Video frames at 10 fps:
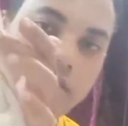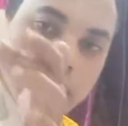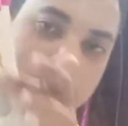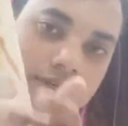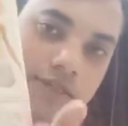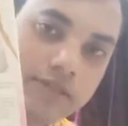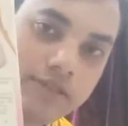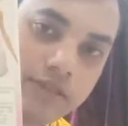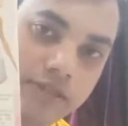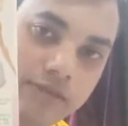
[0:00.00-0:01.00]
here it is
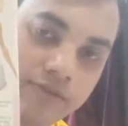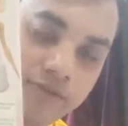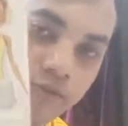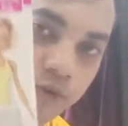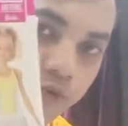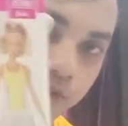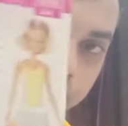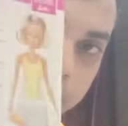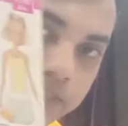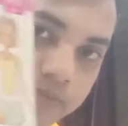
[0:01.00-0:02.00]
the photo
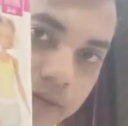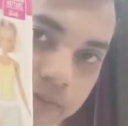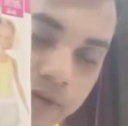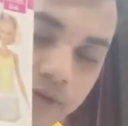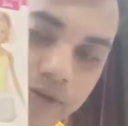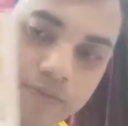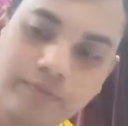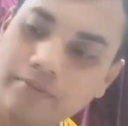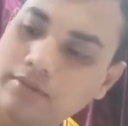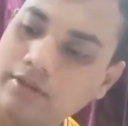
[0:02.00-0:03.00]
of this Barbie doll,
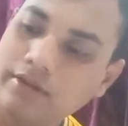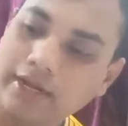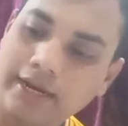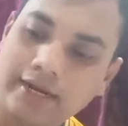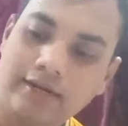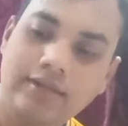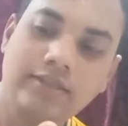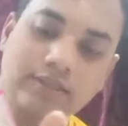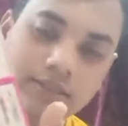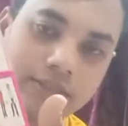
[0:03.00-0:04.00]
and
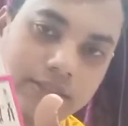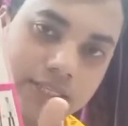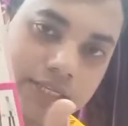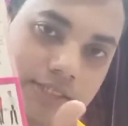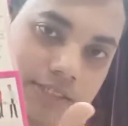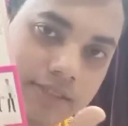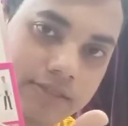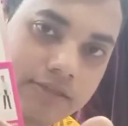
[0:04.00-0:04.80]
these